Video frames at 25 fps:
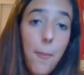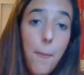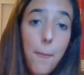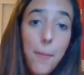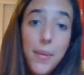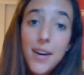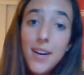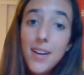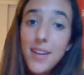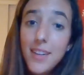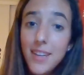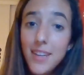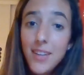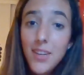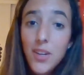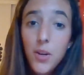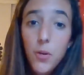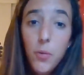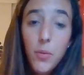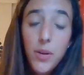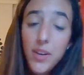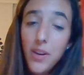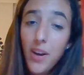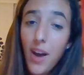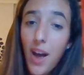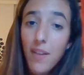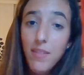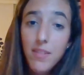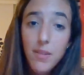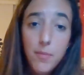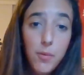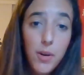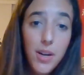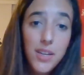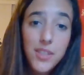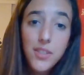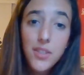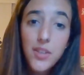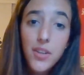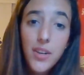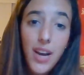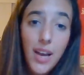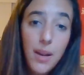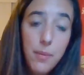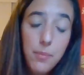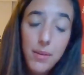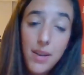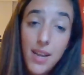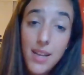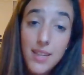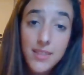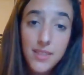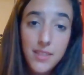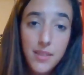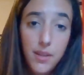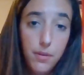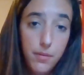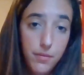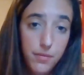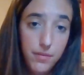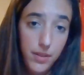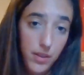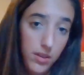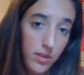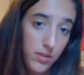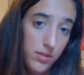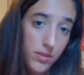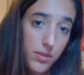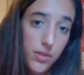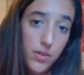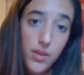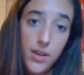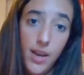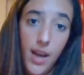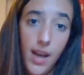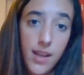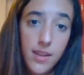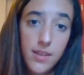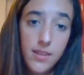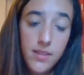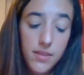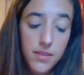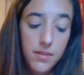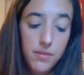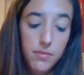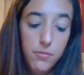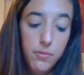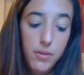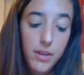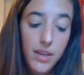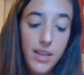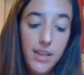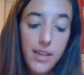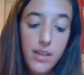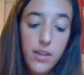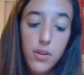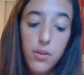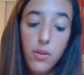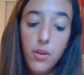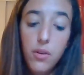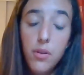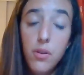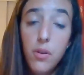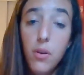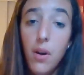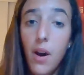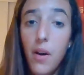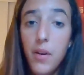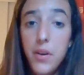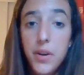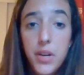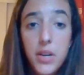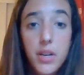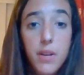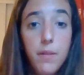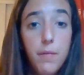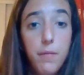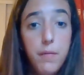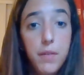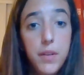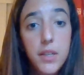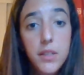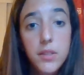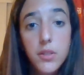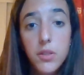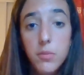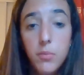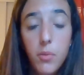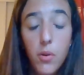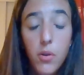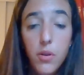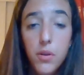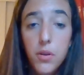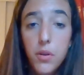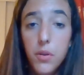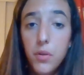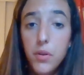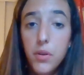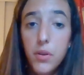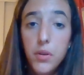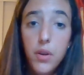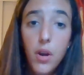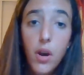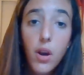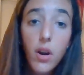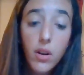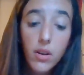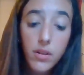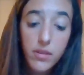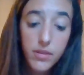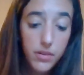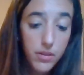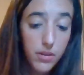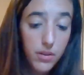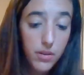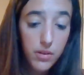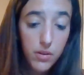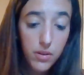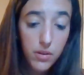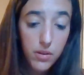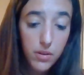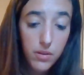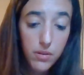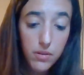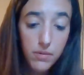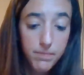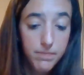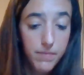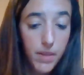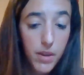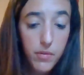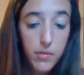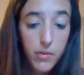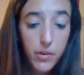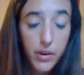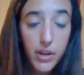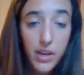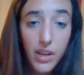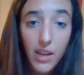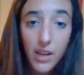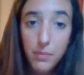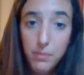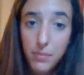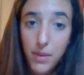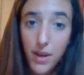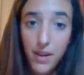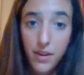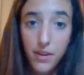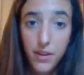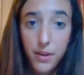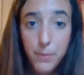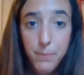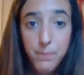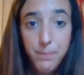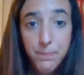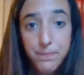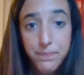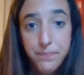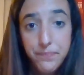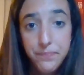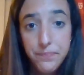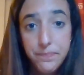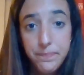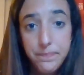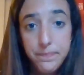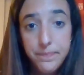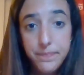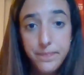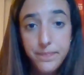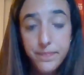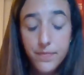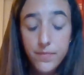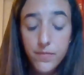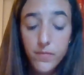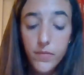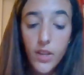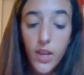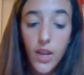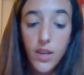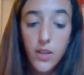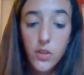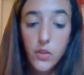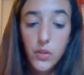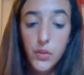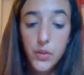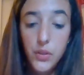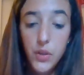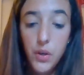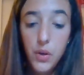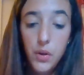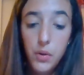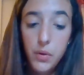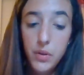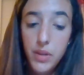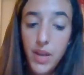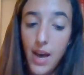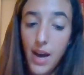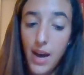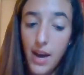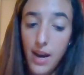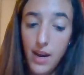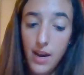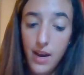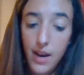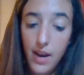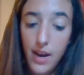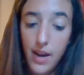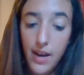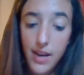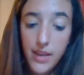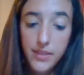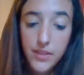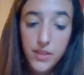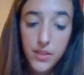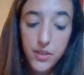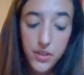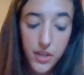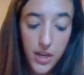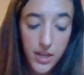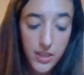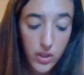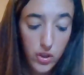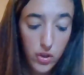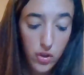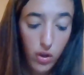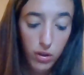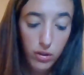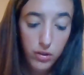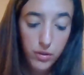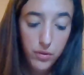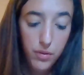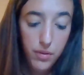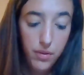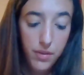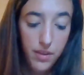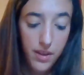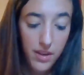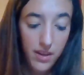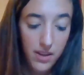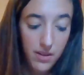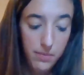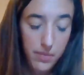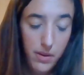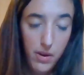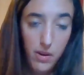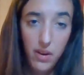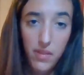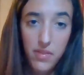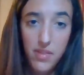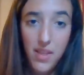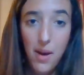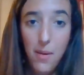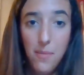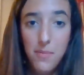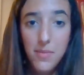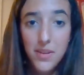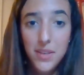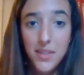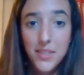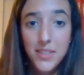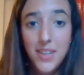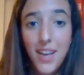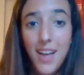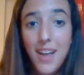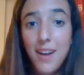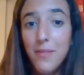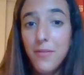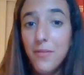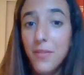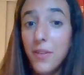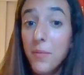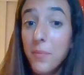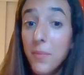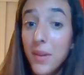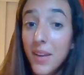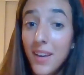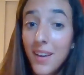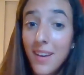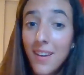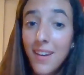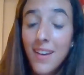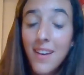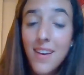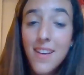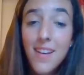But when you have depression, you can't plan stuff. You can't really. You don't know how you're gonna feel tomorrow. You don't know if you're gonna get better. So yeah, I suggest not to think about it that much. And for me,